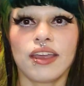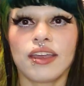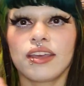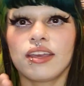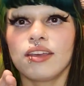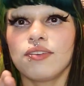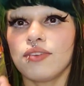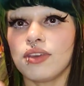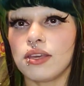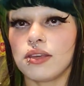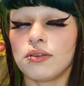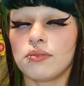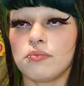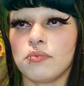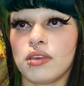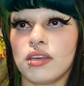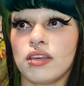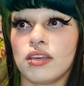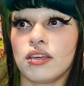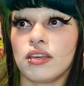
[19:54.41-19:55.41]
giving
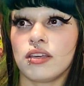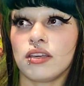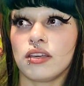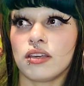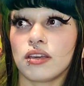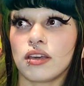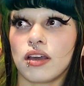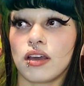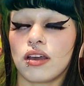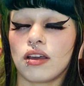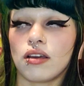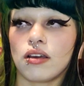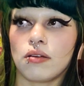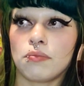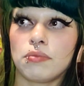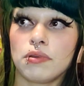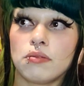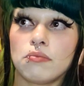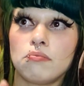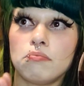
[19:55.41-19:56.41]
me a
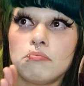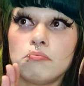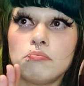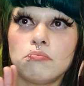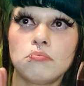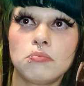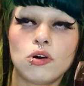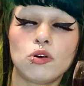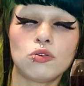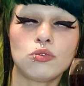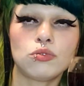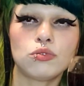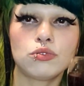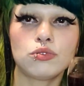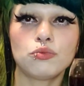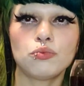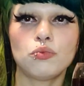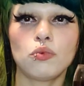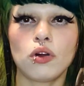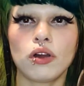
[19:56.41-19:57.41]
bit
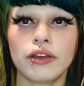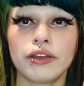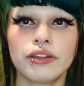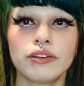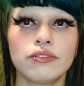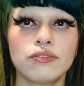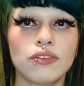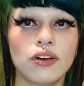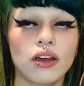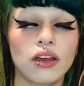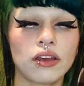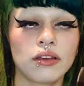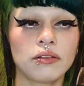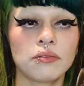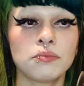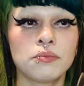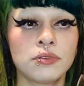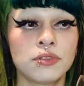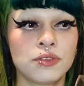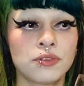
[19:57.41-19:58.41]
mold wine
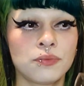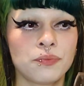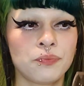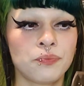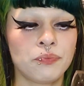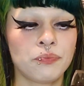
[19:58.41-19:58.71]
vibes.